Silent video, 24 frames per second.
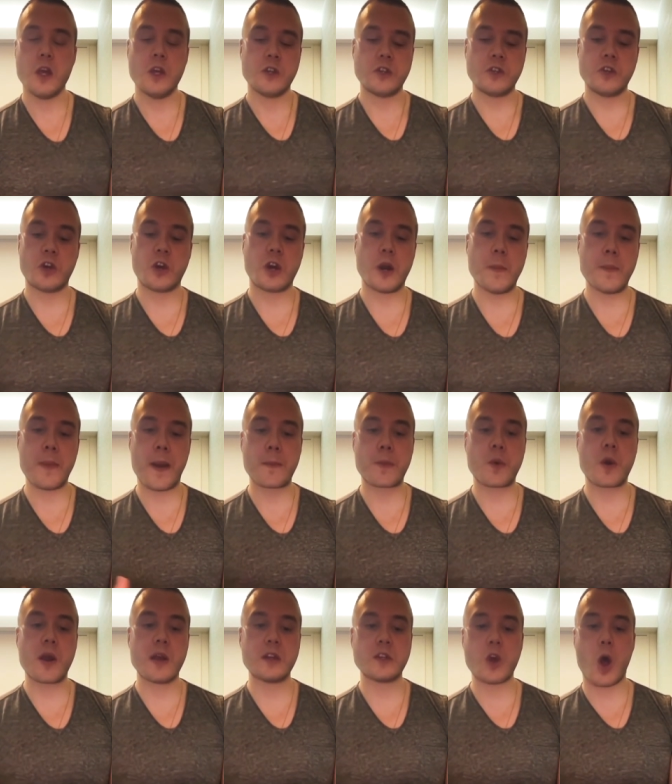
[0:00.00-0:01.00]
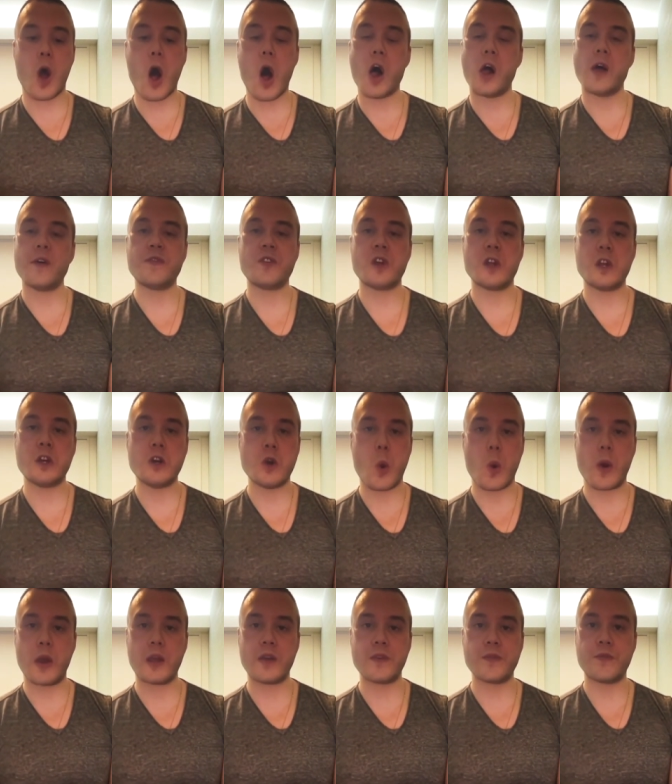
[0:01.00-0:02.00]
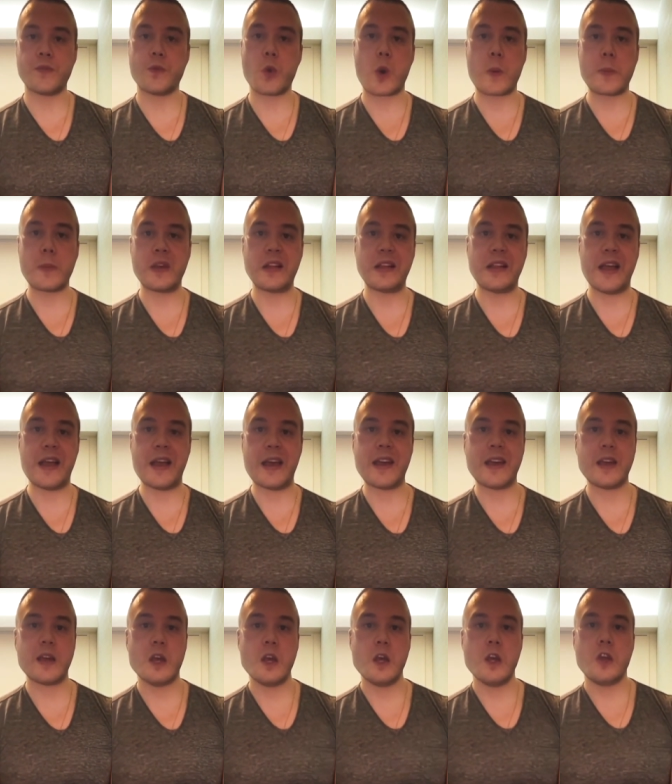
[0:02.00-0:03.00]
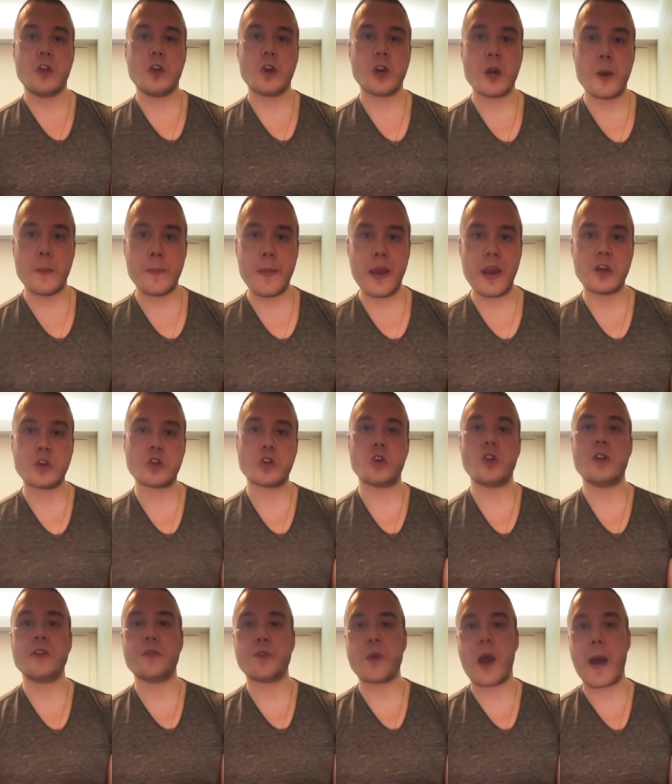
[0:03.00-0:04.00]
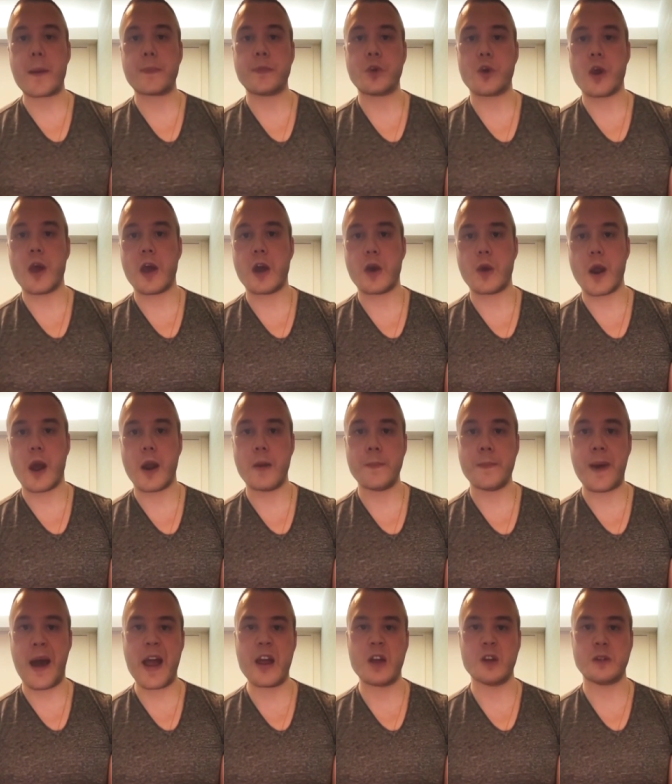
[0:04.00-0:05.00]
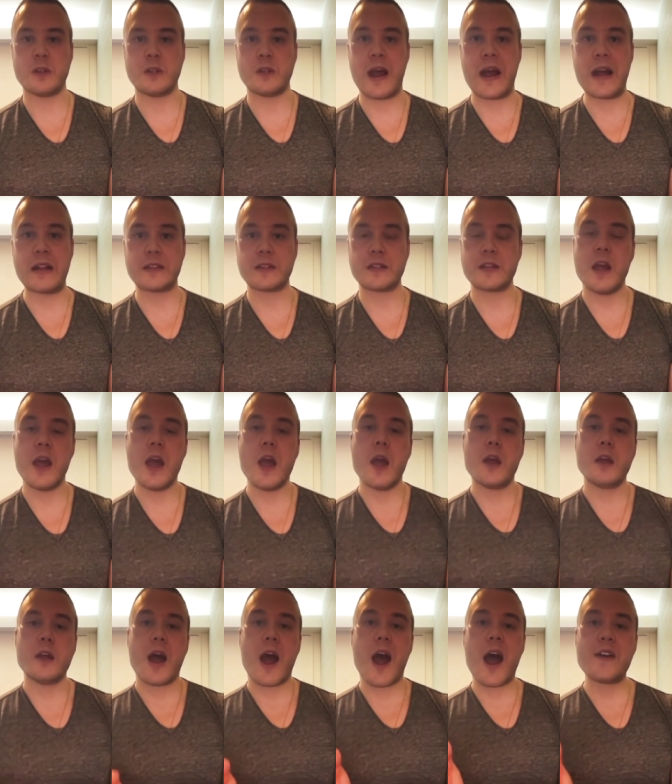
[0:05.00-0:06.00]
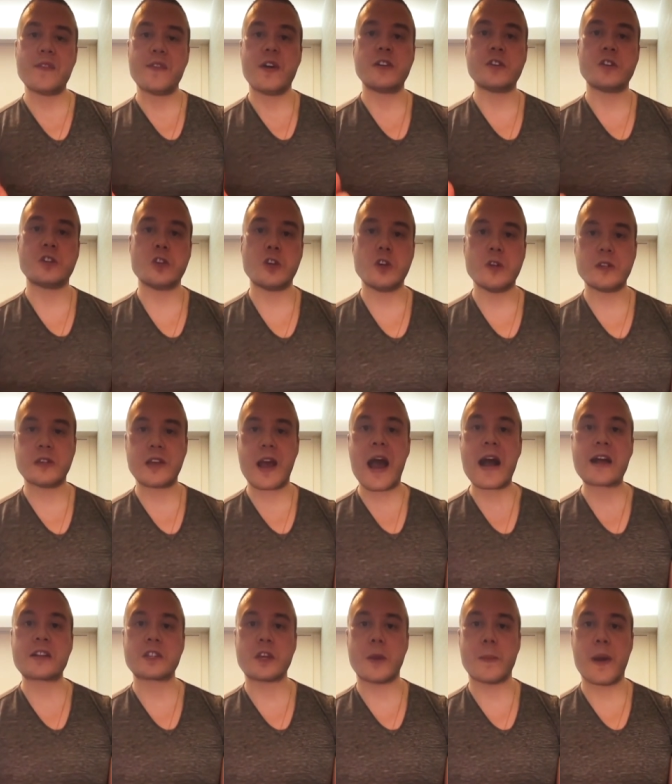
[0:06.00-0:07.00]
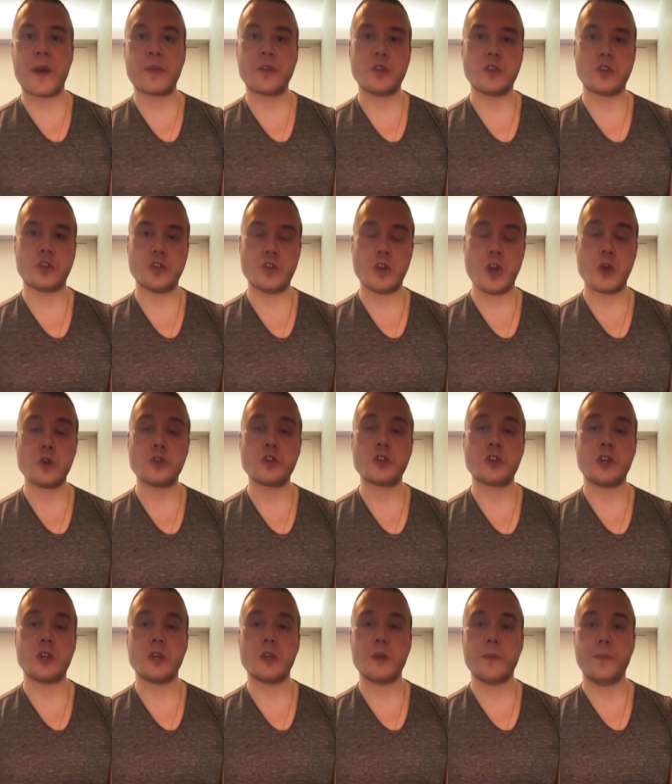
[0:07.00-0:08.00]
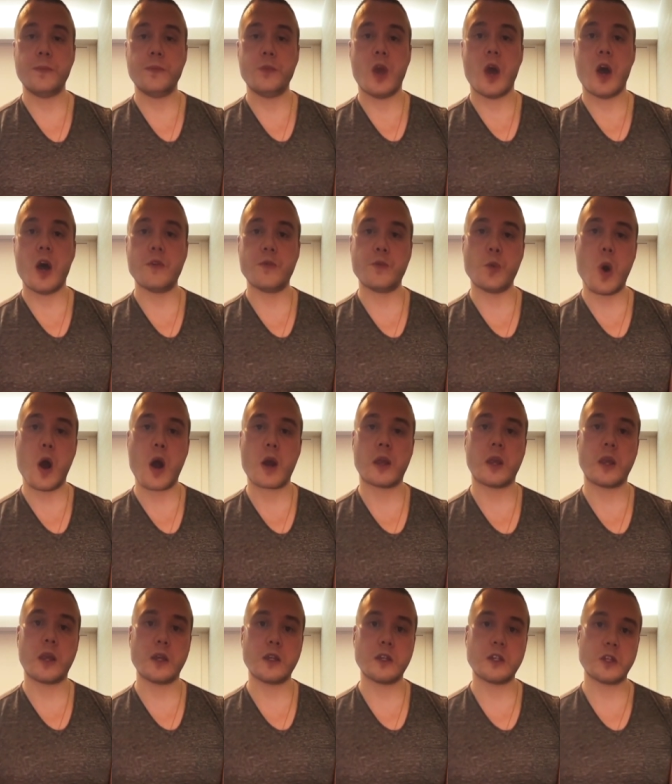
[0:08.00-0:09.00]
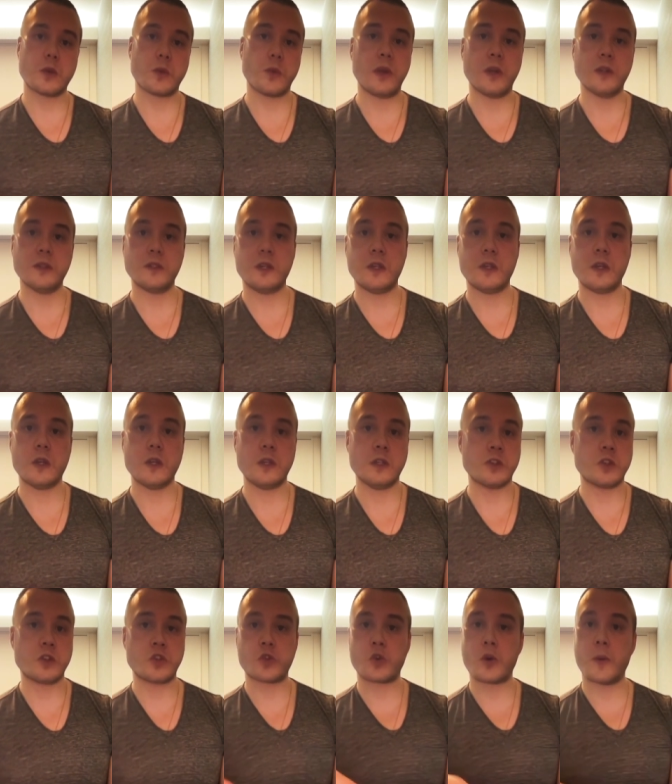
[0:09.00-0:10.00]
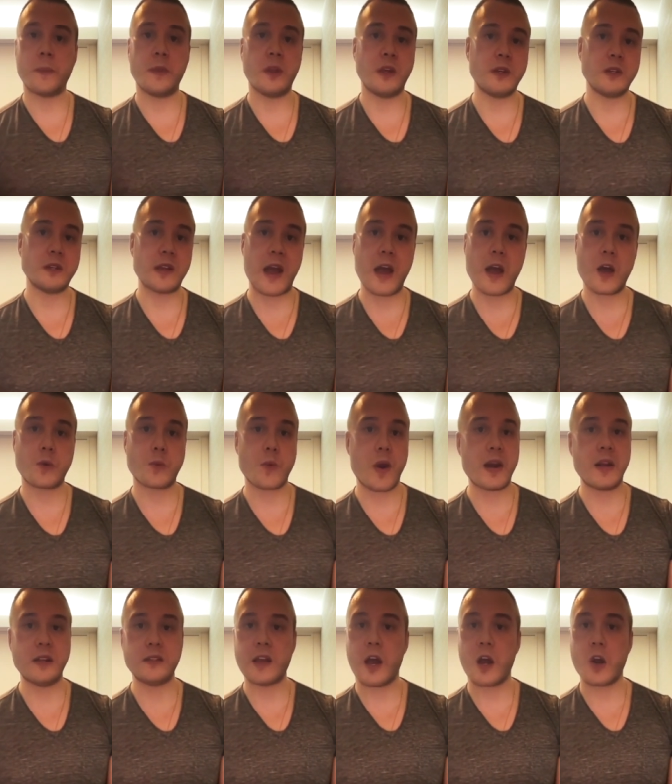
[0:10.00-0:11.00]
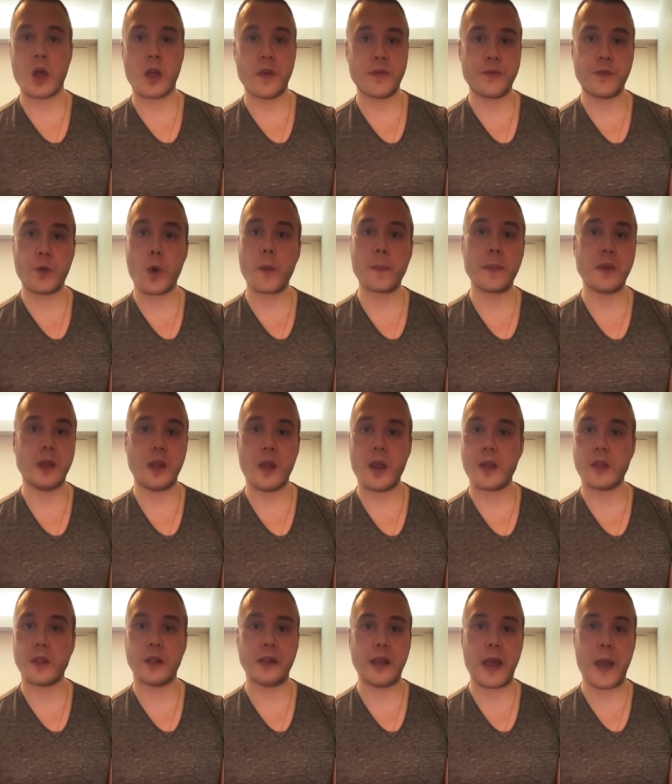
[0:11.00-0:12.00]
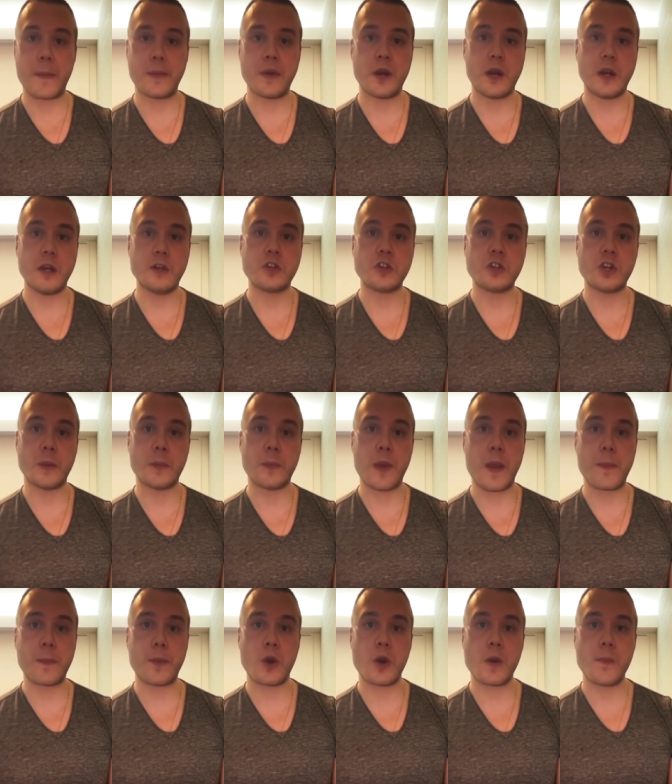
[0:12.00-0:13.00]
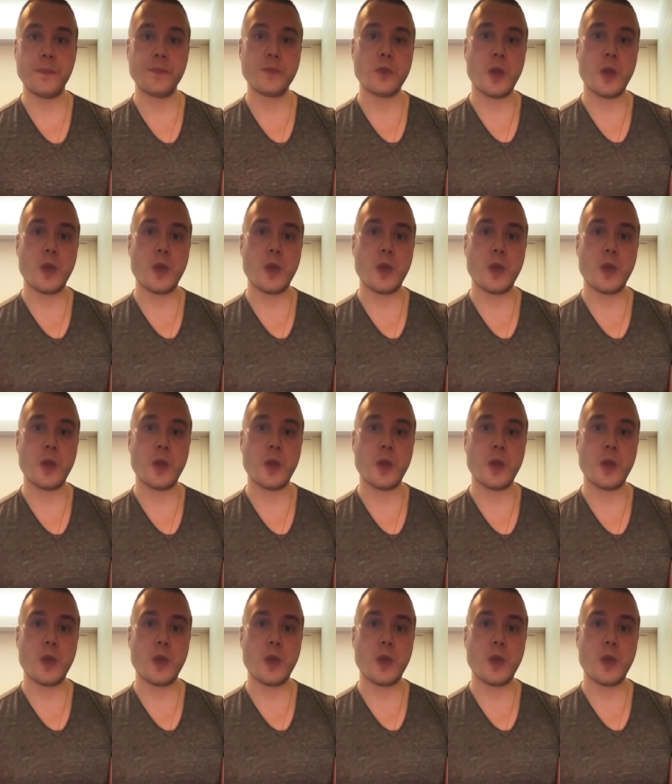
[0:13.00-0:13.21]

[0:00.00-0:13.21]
So you're gonna memorize all the annoying formulae. You're gonna make sure you've wrapped your head around biostats. I've had students ask about this notion of walking into the real deal and scribbling down, writing down all the formulae on the laminated sheet of paper.